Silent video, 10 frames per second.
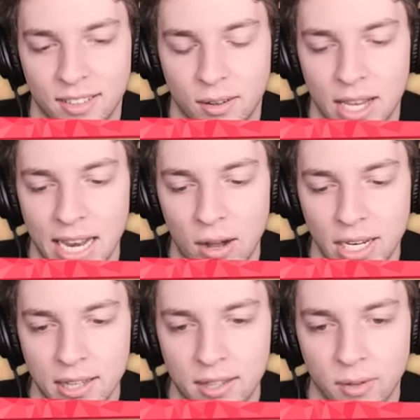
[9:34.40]
Wait, now I
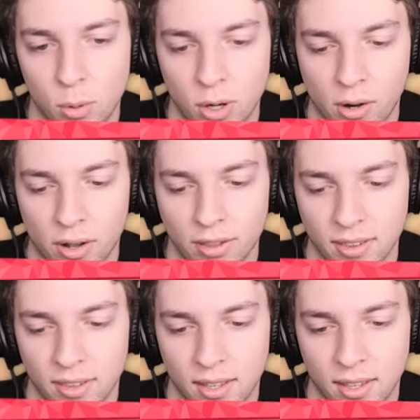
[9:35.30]
need to walk
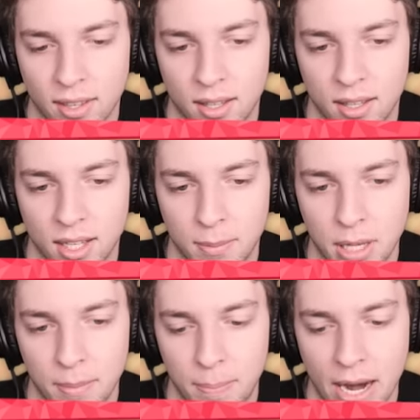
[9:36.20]
across. Give
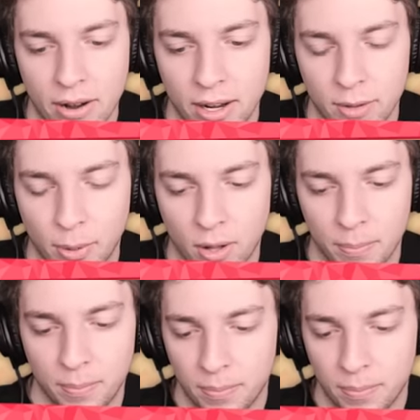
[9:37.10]
me a barrier at the block.